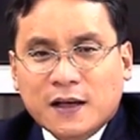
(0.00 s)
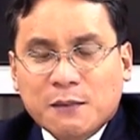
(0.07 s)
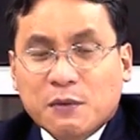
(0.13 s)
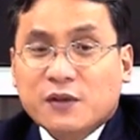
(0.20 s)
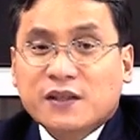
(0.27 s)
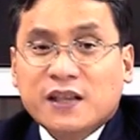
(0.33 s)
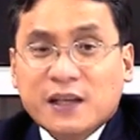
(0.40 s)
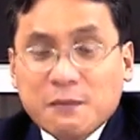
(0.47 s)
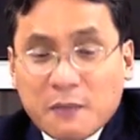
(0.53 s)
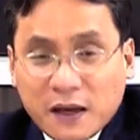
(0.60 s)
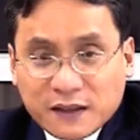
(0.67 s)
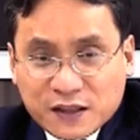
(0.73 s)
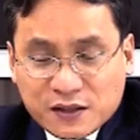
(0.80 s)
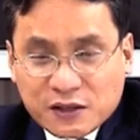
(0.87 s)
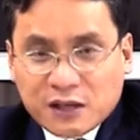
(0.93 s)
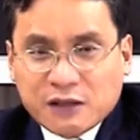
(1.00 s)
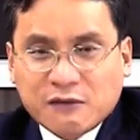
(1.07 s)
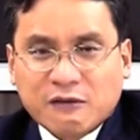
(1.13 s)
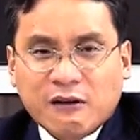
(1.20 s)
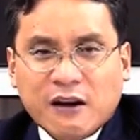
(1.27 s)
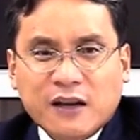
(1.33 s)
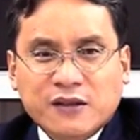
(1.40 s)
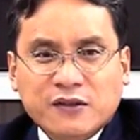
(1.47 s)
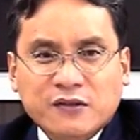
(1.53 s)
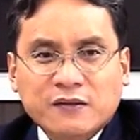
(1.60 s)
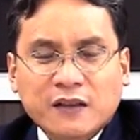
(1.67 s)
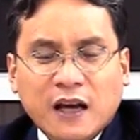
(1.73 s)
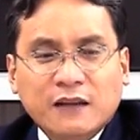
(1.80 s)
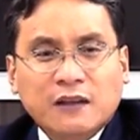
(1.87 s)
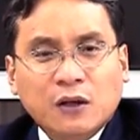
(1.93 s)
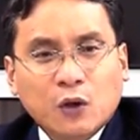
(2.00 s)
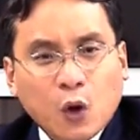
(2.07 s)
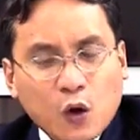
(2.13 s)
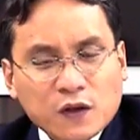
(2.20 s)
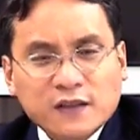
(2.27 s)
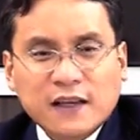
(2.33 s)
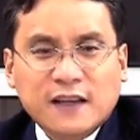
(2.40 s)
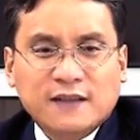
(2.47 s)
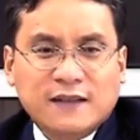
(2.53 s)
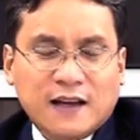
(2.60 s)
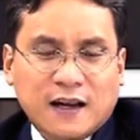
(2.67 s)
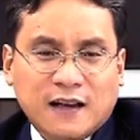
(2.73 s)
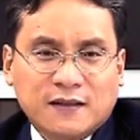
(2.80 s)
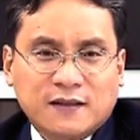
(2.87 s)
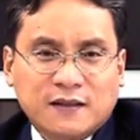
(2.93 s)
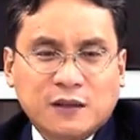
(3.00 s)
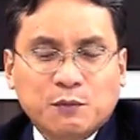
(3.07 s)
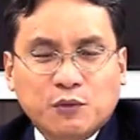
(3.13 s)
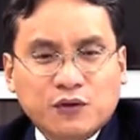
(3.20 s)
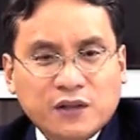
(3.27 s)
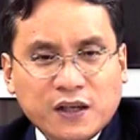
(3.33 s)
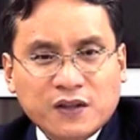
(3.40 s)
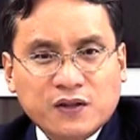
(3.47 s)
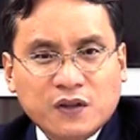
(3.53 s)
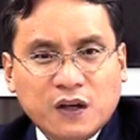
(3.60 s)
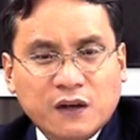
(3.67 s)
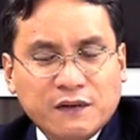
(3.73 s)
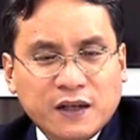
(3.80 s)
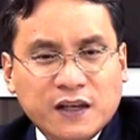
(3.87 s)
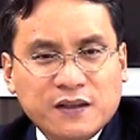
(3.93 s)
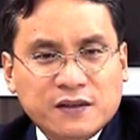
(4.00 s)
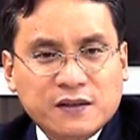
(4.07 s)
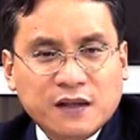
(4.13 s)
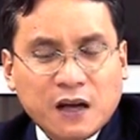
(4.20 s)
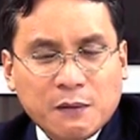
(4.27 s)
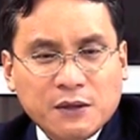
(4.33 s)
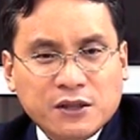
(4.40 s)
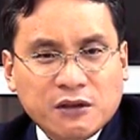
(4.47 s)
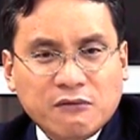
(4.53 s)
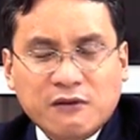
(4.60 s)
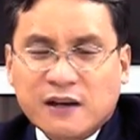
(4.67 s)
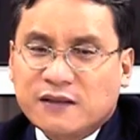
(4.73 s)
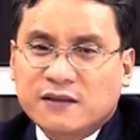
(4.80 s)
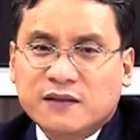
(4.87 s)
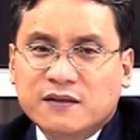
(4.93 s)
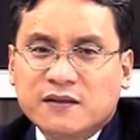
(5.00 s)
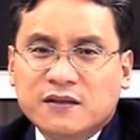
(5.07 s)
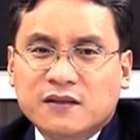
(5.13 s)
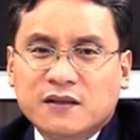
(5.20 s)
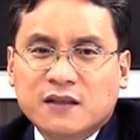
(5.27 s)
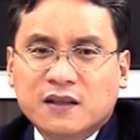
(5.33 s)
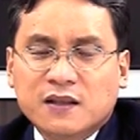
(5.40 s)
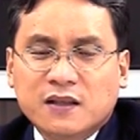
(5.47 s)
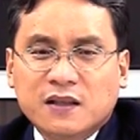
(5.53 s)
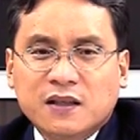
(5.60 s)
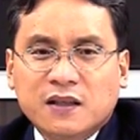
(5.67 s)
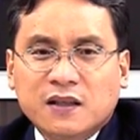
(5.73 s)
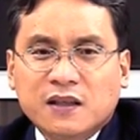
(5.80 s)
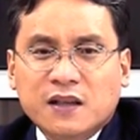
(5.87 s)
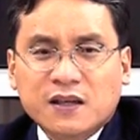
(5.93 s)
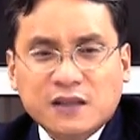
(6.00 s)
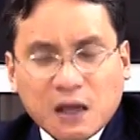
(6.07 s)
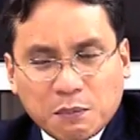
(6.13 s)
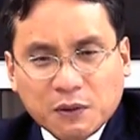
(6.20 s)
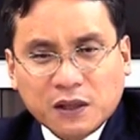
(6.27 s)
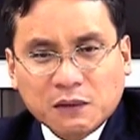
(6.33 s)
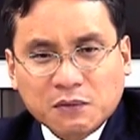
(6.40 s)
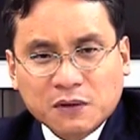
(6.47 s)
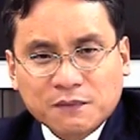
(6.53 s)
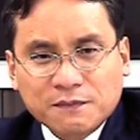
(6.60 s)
Because he made this declaration and the law says that the protection of his habitual residence is applicable.